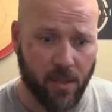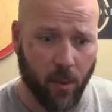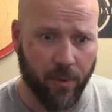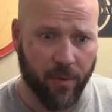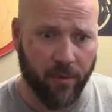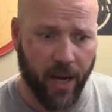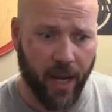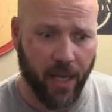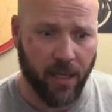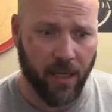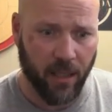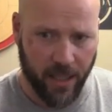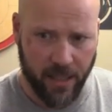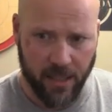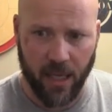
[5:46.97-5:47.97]
Open ran.
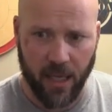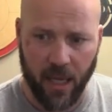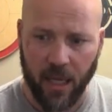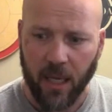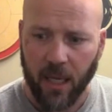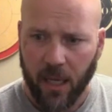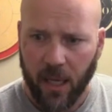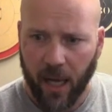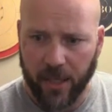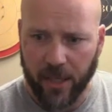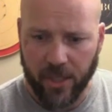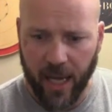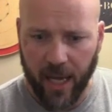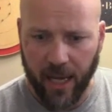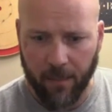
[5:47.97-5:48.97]
And like, say,
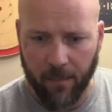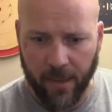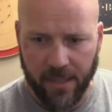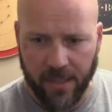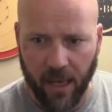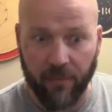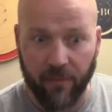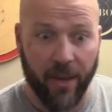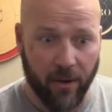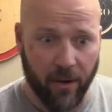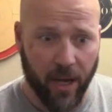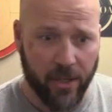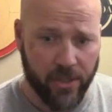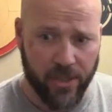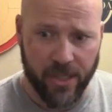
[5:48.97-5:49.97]
Hutch Daddy and myself,
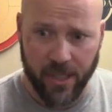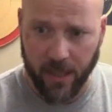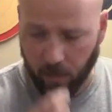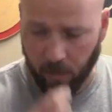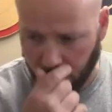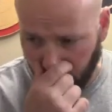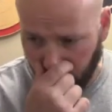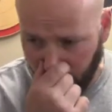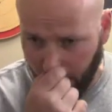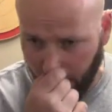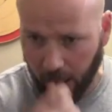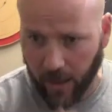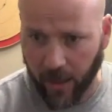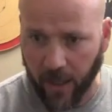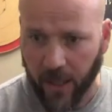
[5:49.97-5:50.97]
Andrew Hutchinson was my
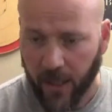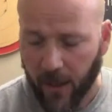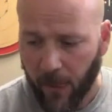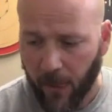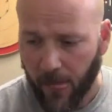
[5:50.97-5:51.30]
partner.